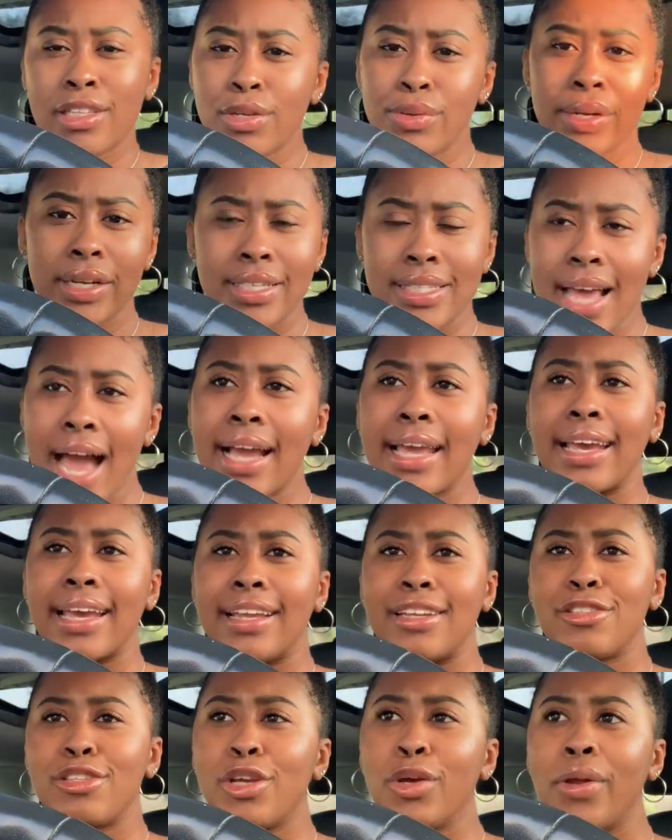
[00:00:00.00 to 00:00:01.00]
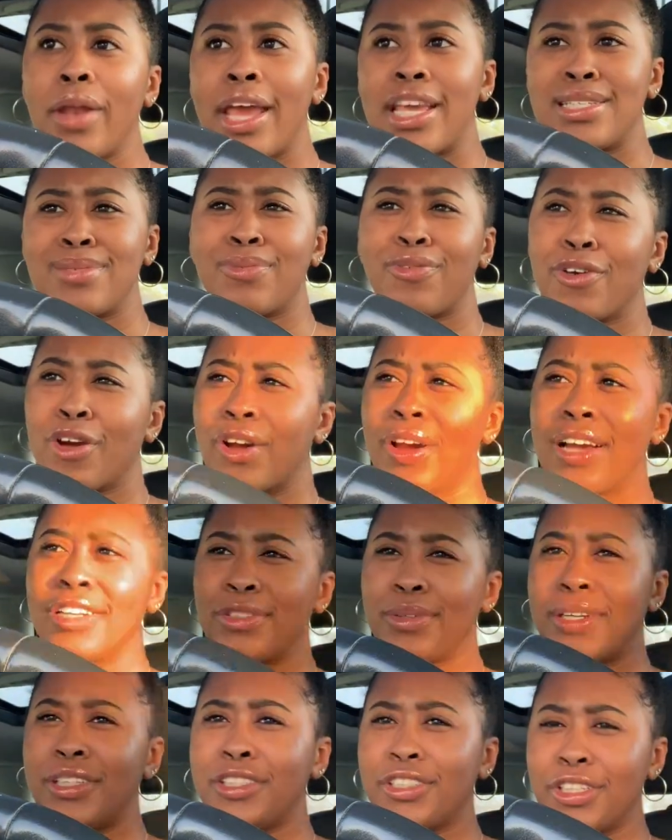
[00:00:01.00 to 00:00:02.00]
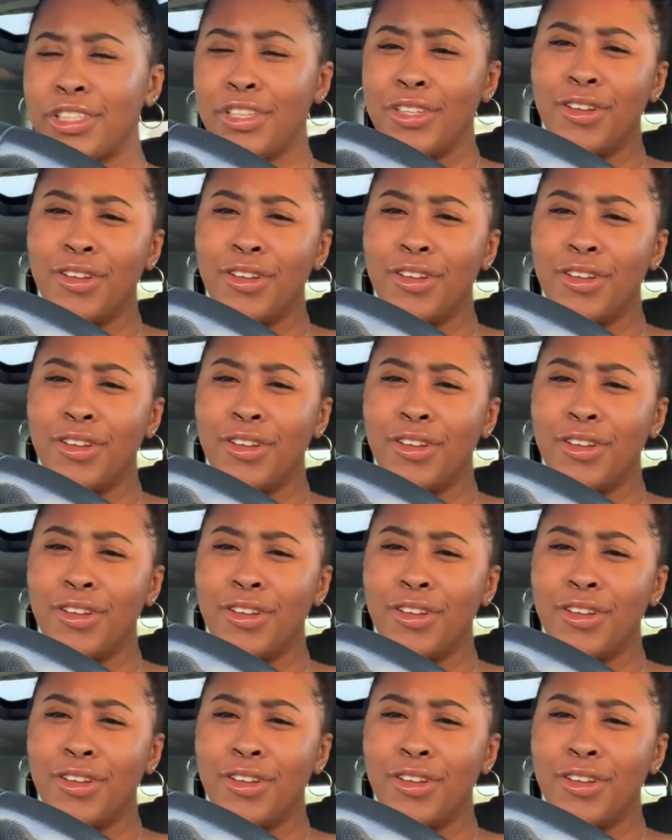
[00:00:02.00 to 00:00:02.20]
22nd, two days before graduation.